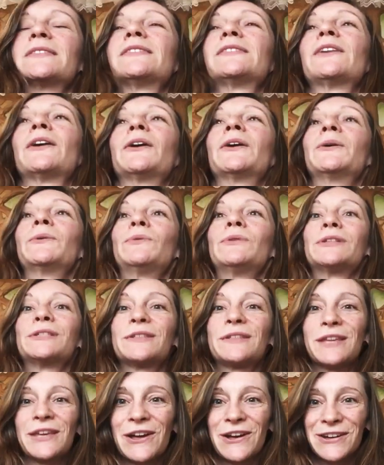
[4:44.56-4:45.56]
So what's
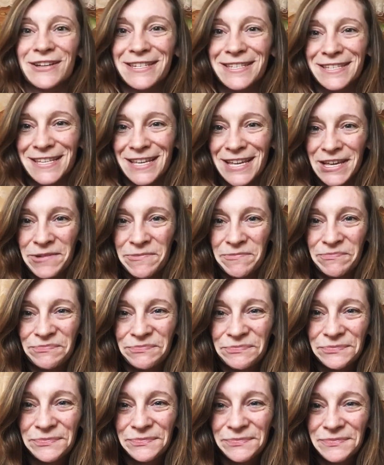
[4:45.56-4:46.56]
the answer?
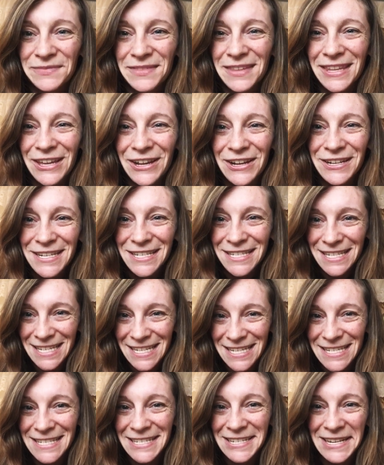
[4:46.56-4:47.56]
The answer
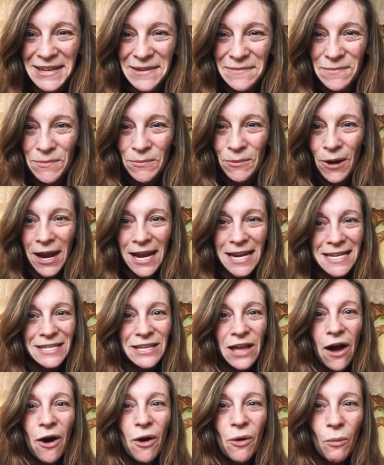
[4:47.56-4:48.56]
is to embrace
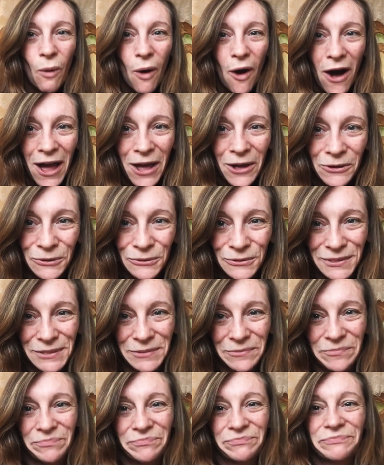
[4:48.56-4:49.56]
our wild.
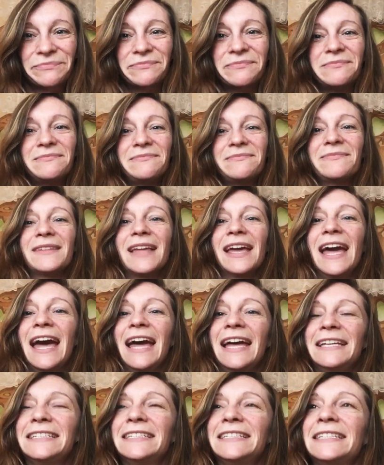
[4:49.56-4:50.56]

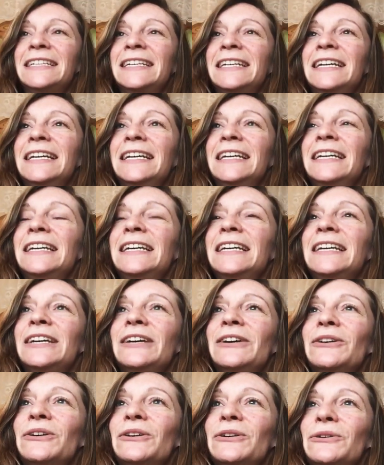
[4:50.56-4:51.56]
And
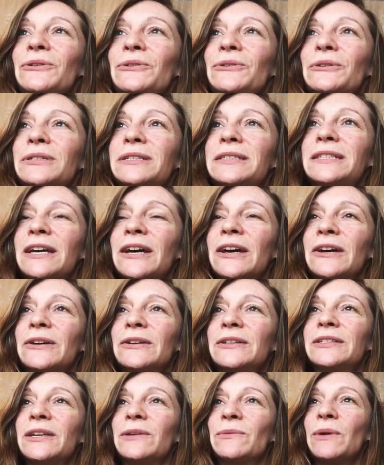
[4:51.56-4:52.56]
also,
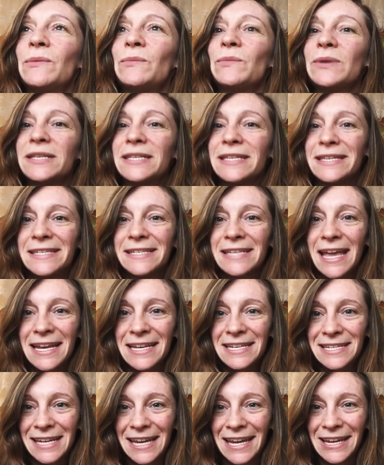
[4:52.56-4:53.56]
so when we're
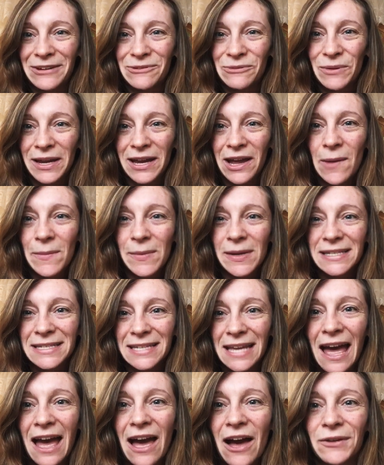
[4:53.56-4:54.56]
descending, we're coming
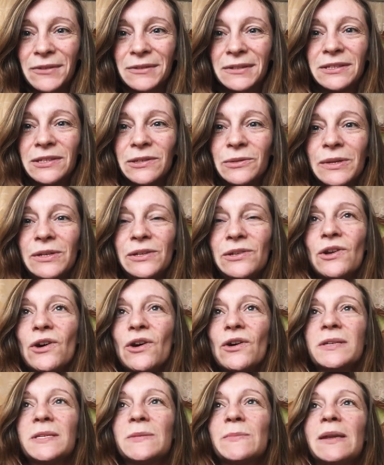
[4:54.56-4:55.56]
down, so we're
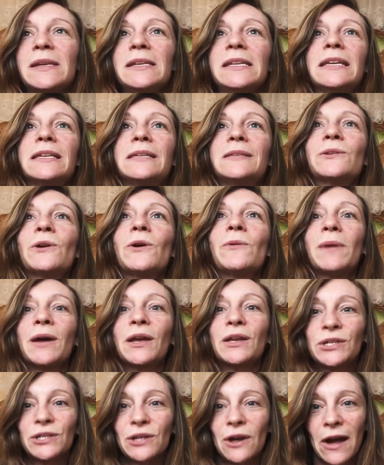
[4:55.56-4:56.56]
not spending so
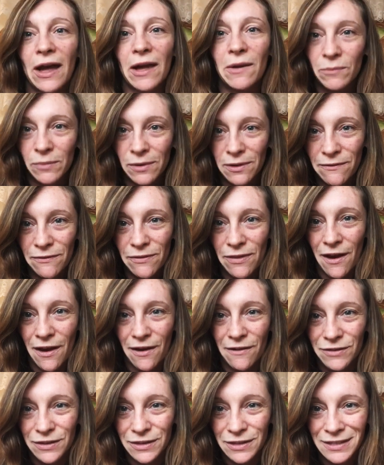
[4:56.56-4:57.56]
much time with the
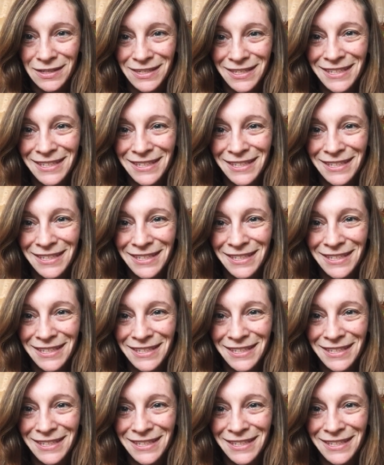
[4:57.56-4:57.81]
others.